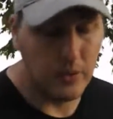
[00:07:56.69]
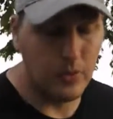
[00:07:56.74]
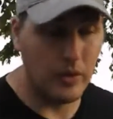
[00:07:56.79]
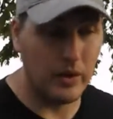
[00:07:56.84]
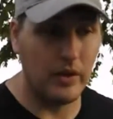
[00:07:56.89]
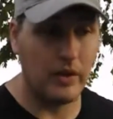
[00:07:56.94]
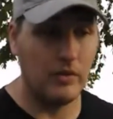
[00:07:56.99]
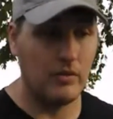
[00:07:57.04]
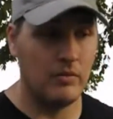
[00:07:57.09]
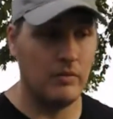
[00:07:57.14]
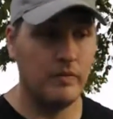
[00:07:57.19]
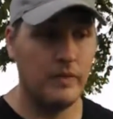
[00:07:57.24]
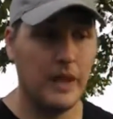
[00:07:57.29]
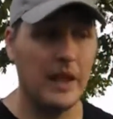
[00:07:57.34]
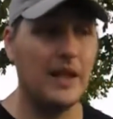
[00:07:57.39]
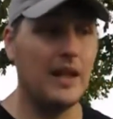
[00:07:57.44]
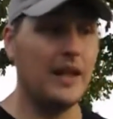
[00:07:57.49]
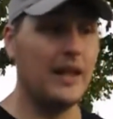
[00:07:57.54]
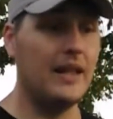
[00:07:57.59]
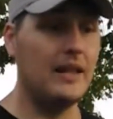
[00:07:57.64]
Well,
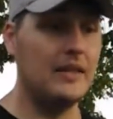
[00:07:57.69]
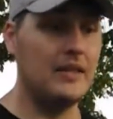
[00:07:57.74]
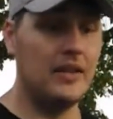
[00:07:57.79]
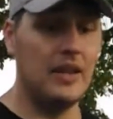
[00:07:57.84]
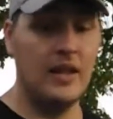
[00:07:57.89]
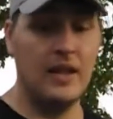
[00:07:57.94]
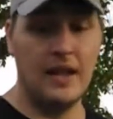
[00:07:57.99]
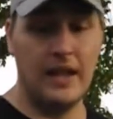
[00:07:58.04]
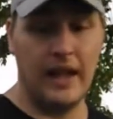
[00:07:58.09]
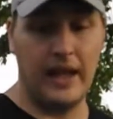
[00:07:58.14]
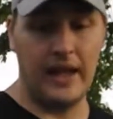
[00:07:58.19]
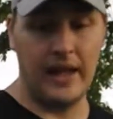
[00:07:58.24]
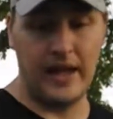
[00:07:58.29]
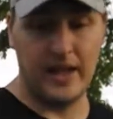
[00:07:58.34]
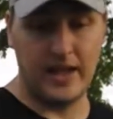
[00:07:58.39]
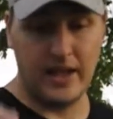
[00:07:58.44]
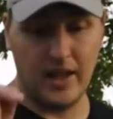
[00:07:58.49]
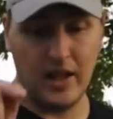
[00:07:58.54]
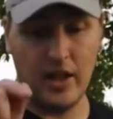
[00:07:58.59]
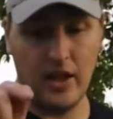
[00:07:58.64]
it is,
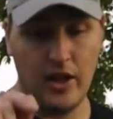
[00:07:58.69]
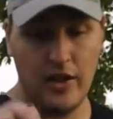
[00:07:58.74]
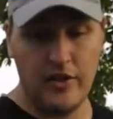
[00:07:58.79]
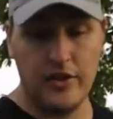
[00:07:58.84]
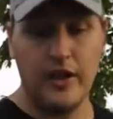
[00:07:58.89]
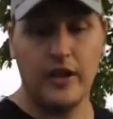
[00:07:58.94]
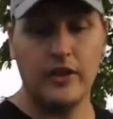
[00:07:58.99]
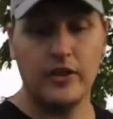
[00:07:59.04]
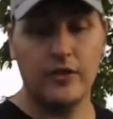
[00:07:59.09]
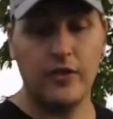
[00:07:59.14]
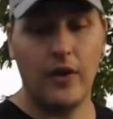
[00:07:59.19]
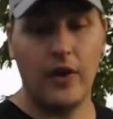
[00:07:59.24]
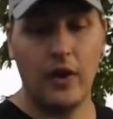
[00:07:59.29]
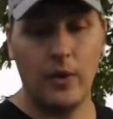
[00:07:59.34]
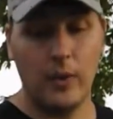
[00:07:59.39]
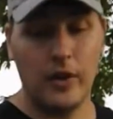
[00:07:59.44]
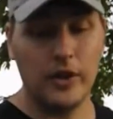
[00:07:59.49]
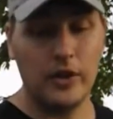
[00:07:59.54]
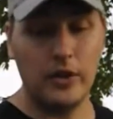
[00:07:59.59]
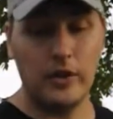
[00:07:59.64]
and thus far,
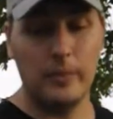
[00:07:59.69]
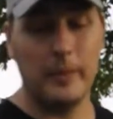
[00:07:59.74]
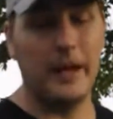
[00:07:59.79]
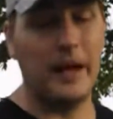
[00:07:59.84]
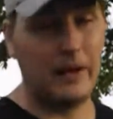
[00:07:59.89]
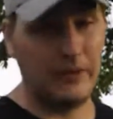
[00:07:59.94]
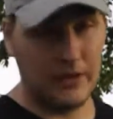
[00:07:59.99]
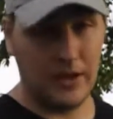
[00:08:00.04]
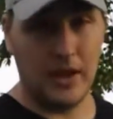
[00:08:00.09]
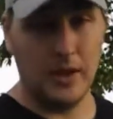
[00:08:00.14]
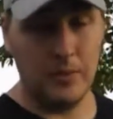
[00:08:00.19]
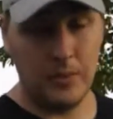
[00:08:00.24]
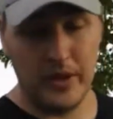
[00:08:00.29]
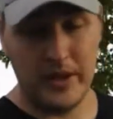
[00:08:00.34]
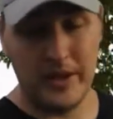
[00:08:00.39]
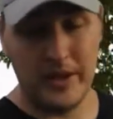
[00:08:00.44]
what little bit I've done with